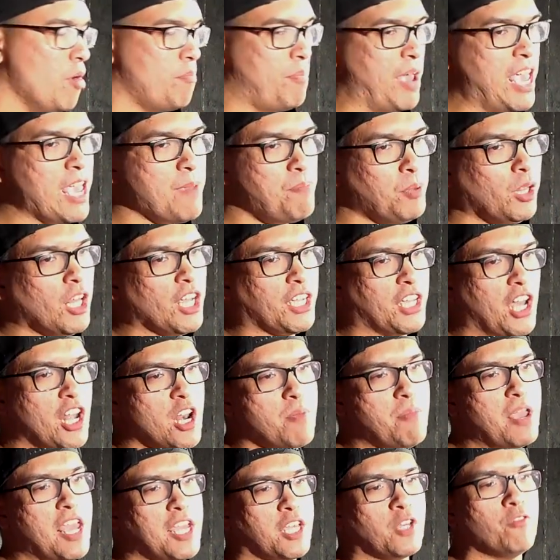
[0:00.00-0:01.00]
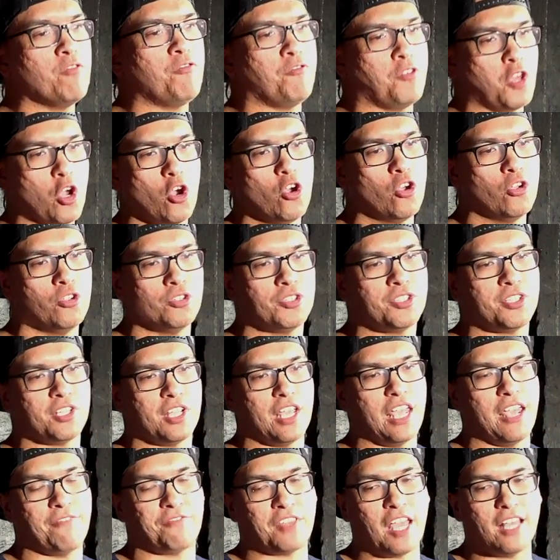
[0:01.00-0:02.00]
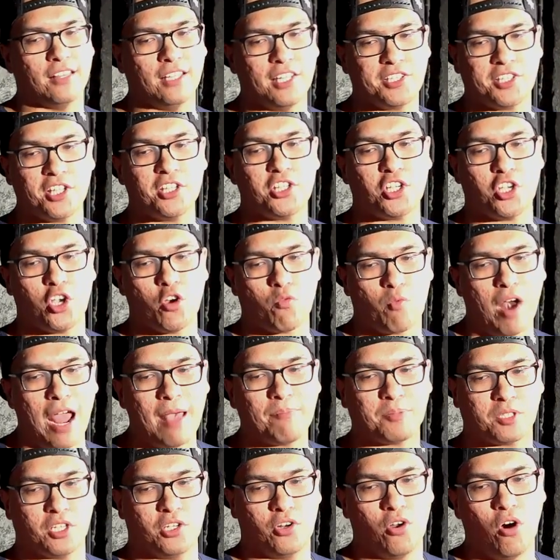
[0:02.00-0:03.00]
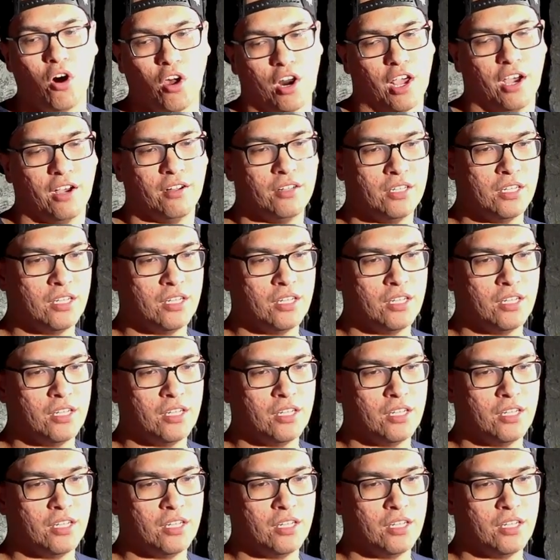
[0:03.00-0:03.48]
People are going to be confused if they listen to your raps in order.